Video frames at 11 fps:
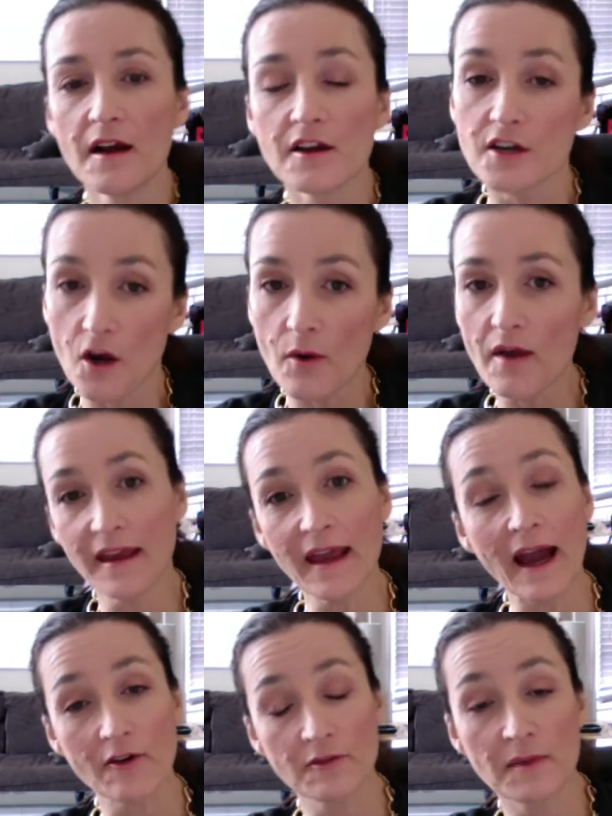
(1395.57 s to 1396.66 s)
Noelle, the
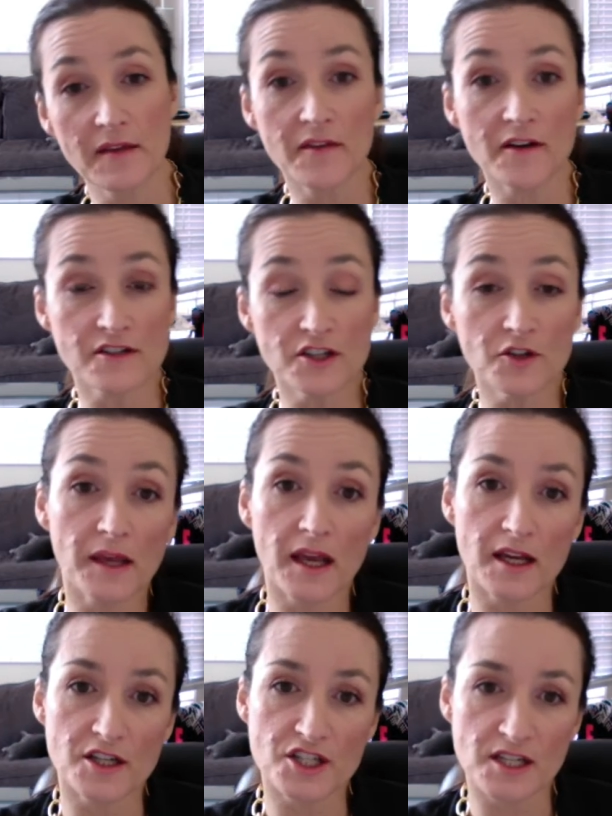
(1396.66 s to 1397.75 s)
cat, would be in there too
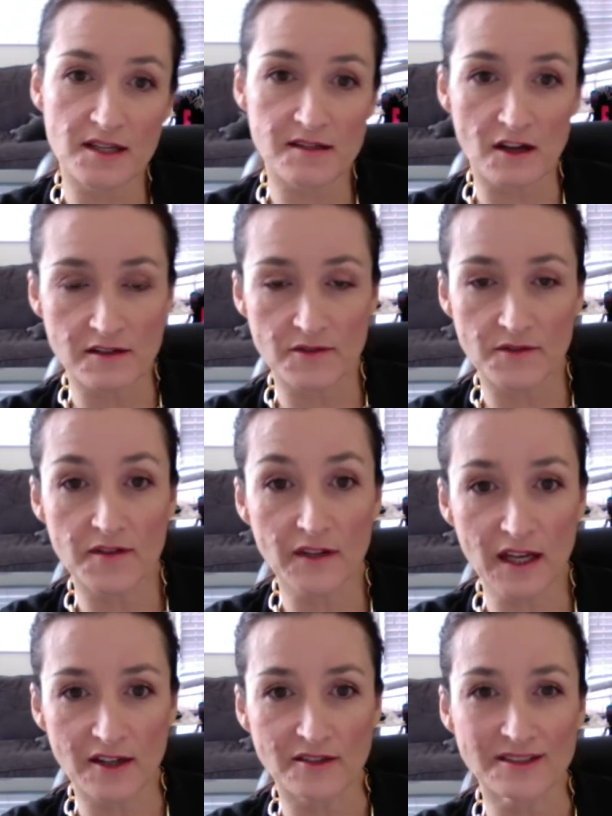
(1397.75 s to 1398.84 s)
because she is also in the
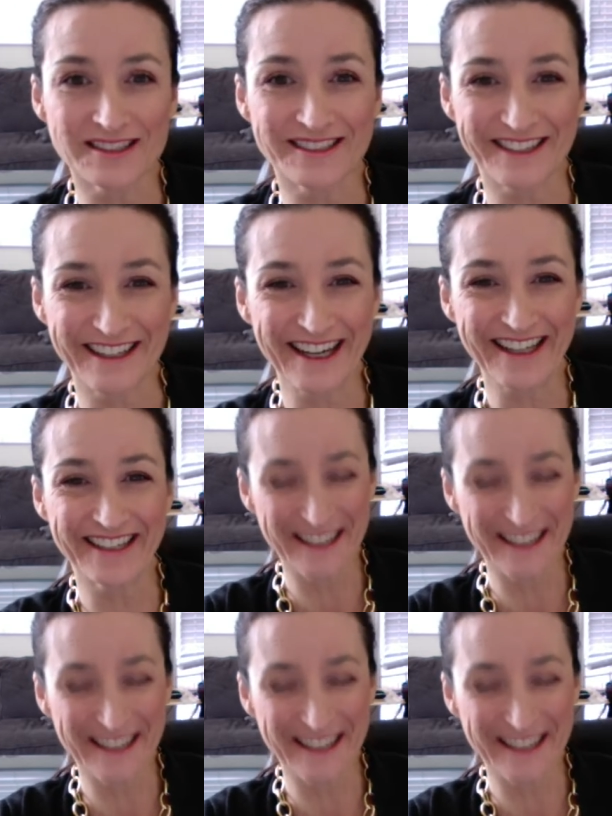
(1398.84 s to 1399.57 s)
video, right?